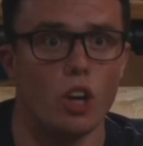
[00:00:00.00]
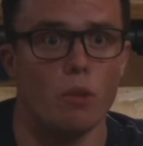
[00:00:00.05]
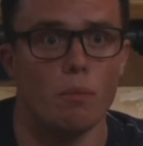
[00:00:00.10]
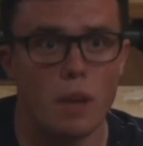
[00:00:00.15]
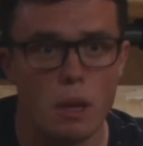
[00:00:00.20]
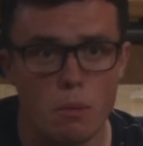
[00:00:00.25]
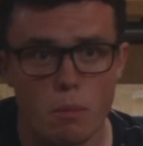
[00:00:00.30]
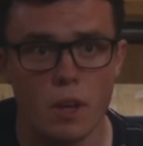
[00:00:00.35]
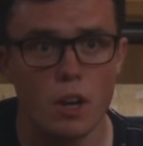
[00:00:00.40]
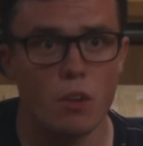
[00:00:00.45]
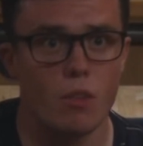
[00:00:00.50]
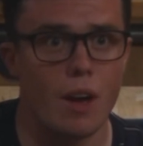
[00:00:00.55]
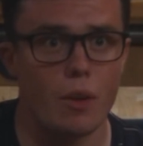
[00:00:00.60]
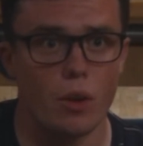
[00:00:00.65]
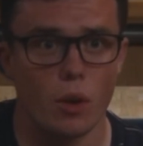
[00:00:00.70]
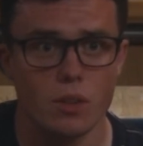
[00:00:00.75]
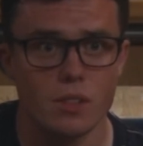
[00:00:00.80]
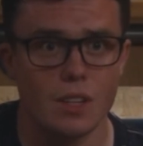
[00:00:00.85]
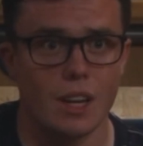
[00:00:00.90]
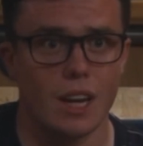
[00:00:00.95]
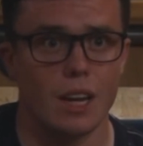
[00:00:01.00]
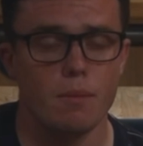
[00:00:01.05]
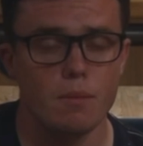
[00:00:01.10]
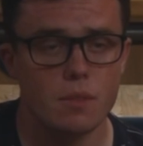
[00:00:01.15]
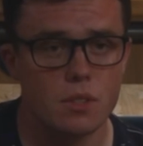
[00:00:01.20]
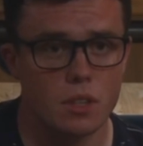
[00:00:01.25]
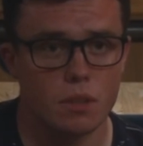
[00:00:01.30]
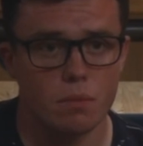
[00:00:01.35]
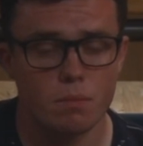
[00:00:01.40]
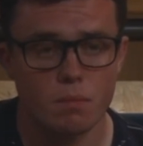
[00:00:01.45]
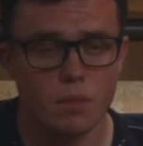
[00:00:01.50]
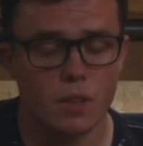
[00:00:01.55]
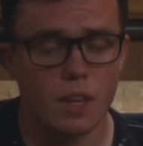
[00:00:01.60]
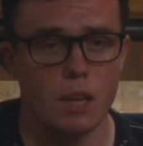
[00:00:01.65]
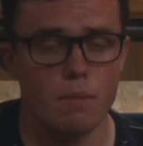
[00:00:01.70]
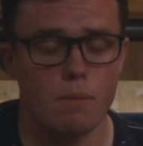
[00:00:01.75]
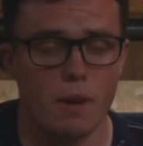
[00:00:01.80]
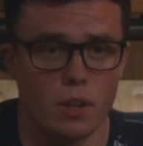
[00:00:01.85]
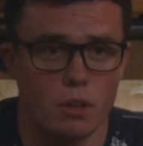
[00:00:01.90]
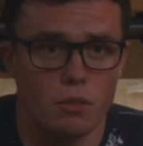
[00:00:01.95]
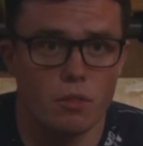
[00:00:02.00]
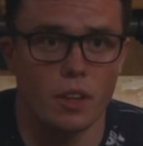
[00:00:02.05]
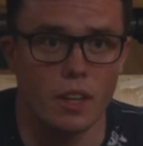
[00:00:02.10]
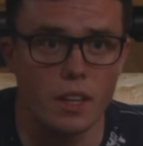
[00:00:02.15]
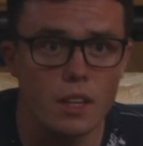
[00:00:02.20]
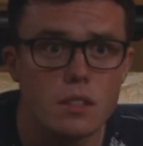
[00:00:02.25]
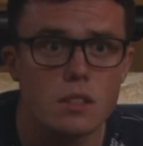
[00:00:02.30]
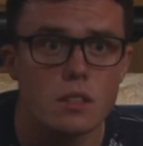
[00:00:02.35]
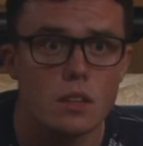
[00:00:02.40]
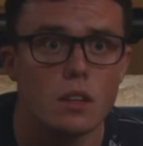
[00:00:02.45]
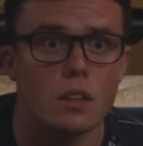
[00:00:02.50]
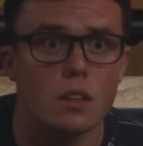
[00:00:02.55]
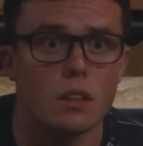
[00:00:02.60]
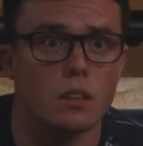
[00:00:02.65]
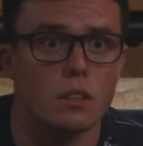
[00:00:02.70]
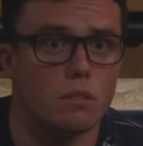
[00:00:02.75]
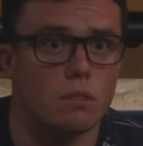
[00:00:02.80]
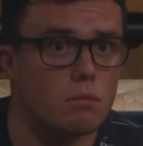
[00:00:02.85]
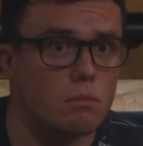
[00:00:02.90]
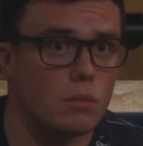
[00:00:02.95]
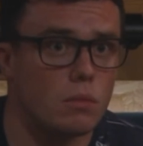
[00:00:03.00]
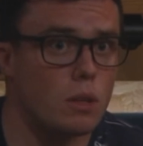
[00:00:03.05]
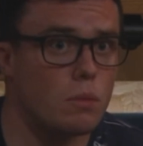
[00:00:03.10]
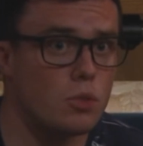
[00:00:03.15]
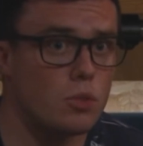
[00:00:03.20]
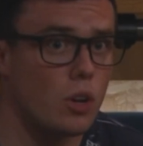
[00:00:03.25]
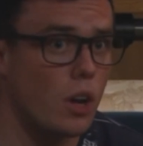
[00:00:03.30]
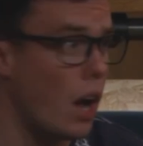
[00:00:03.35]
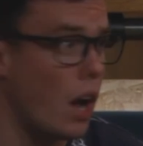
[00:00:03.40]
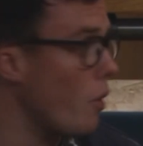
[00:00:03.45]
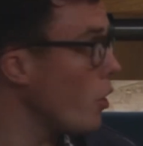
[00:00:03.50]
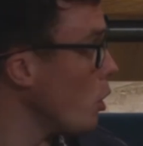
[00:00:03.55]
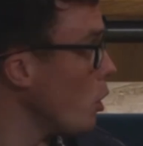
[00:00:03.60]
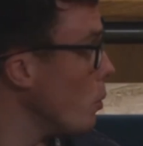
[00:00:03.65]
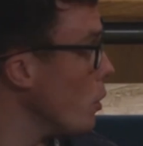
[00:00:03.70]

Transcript: know, me being around all the time to keep your mind off things. And I'm sure Aaron will